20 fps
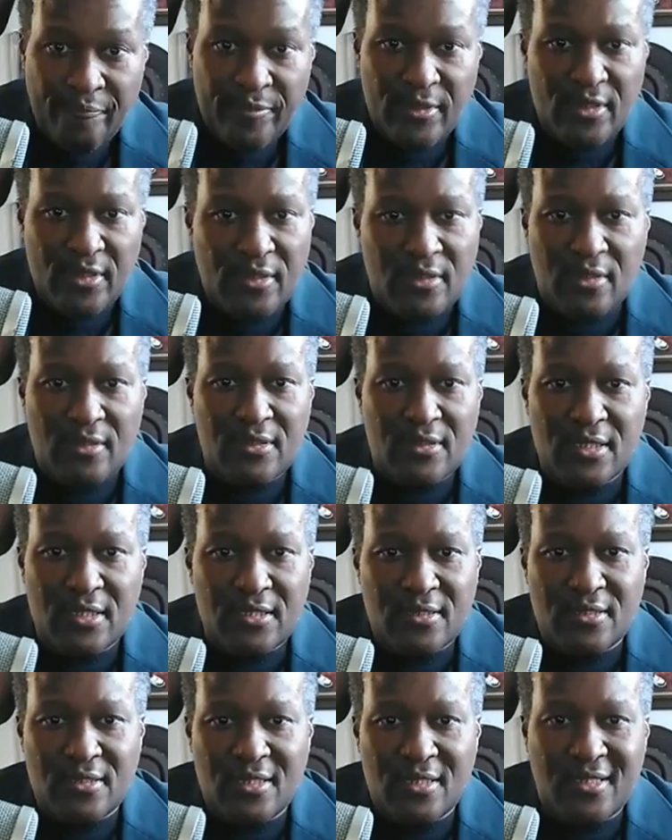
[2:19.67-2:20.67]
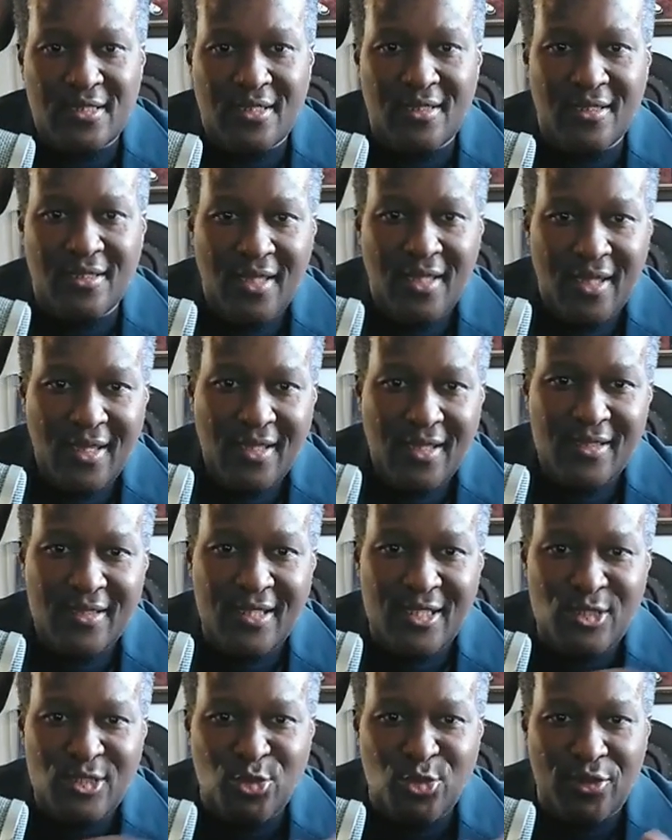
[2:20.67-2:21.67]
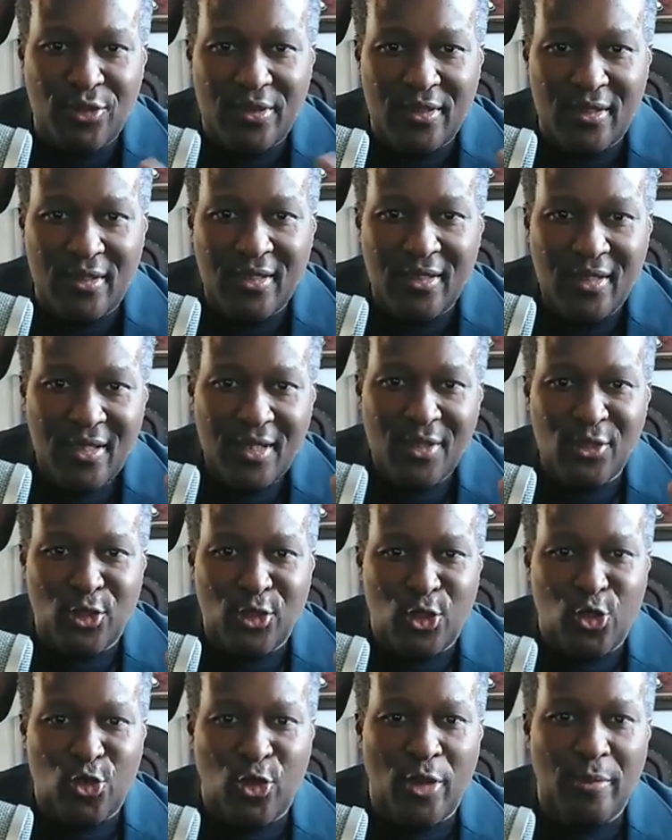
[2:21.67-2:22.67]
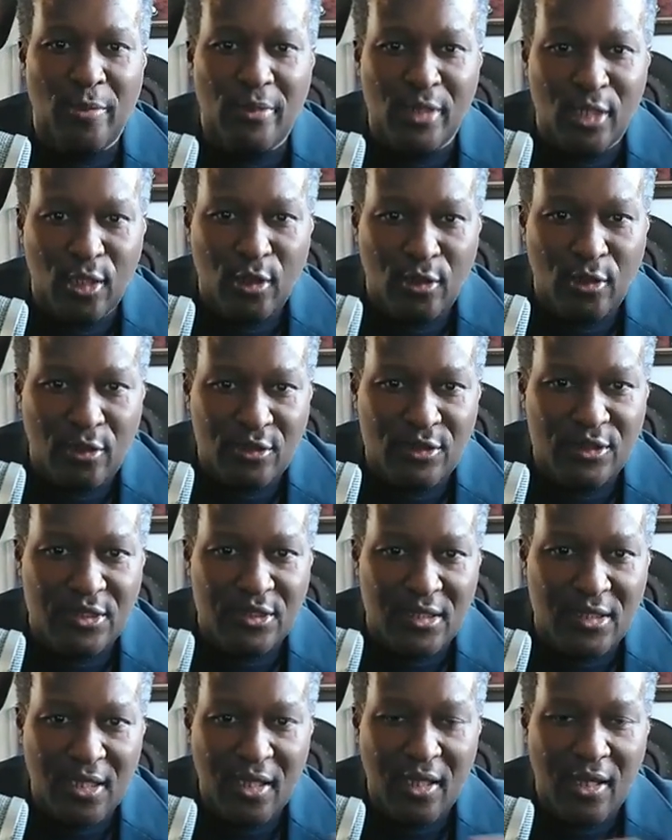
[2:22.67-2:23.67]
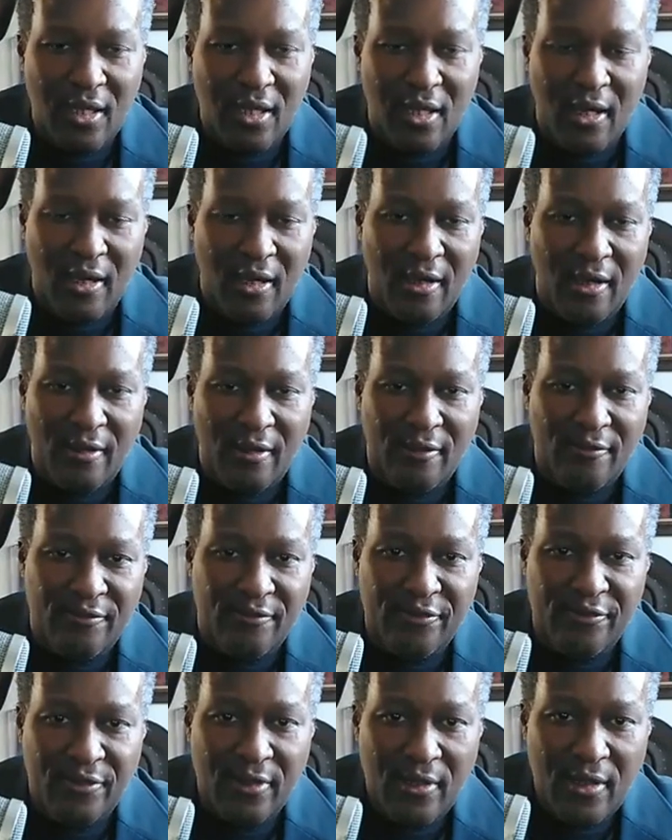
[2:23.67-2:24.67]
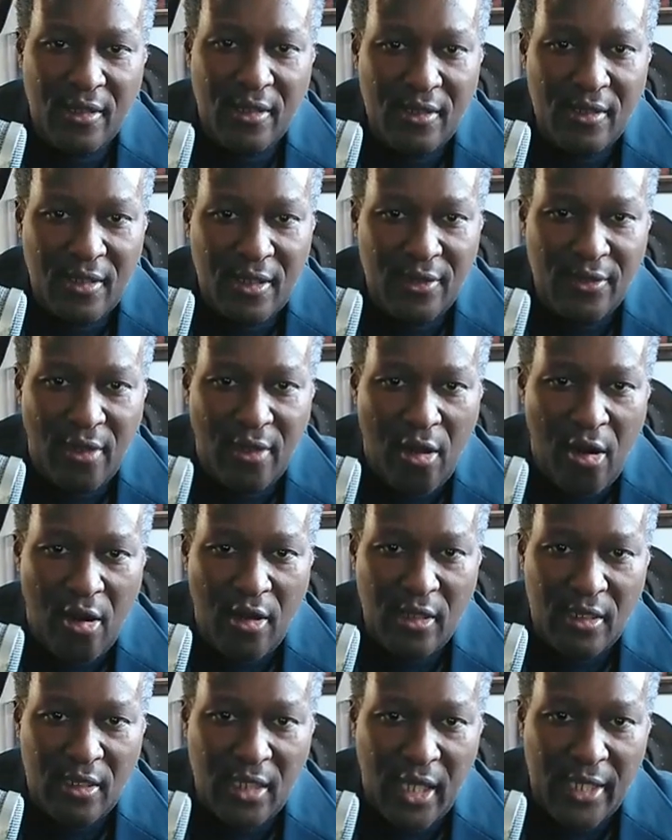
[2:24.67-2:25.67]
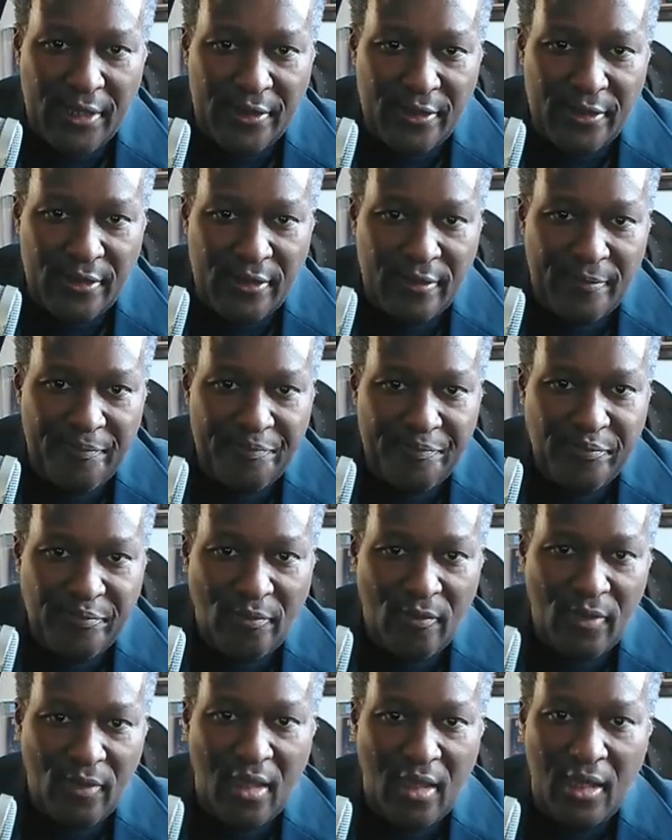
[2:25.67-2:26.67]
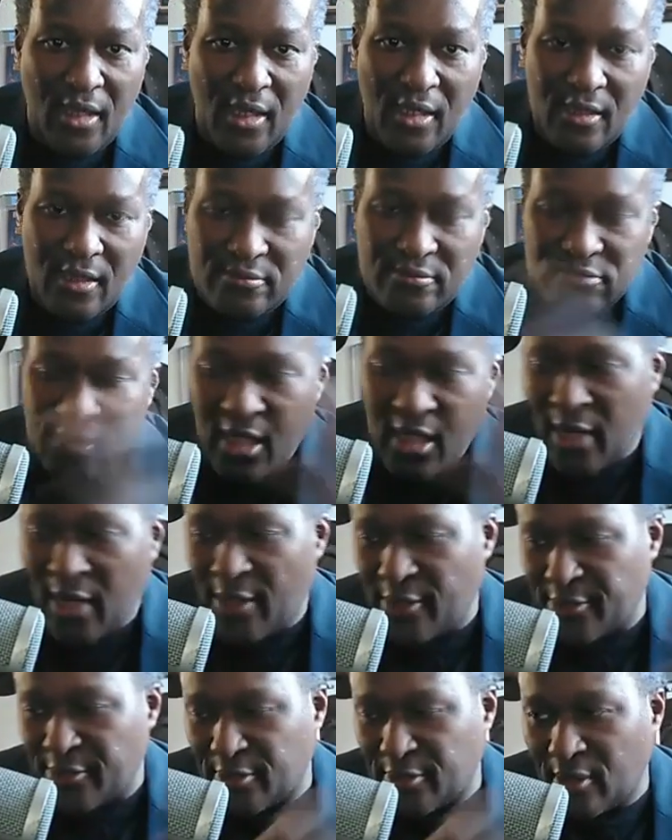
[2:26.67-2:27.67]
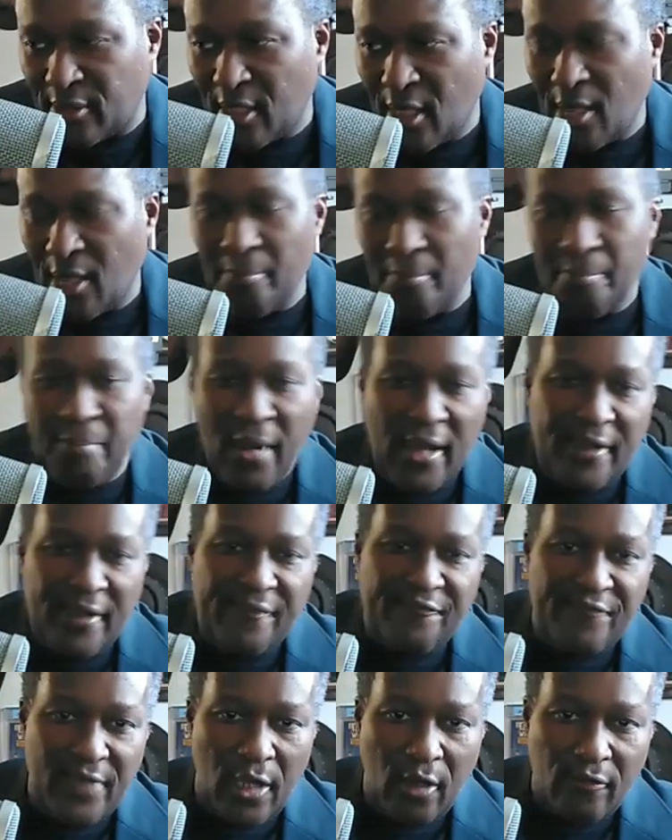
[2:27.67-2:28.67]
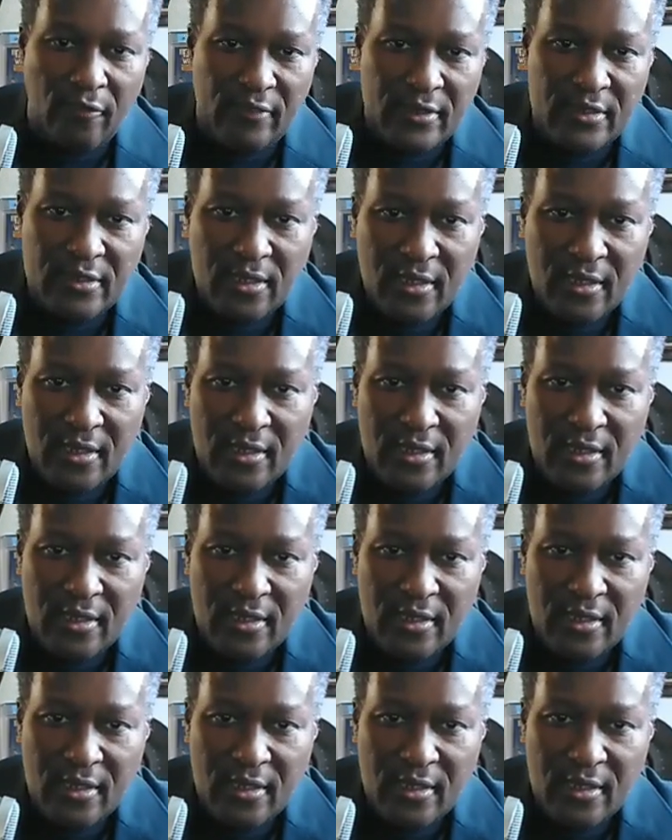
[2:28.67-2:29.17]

You know these, these these were the the criminals of uh, the hardliner uh, character buck velvet.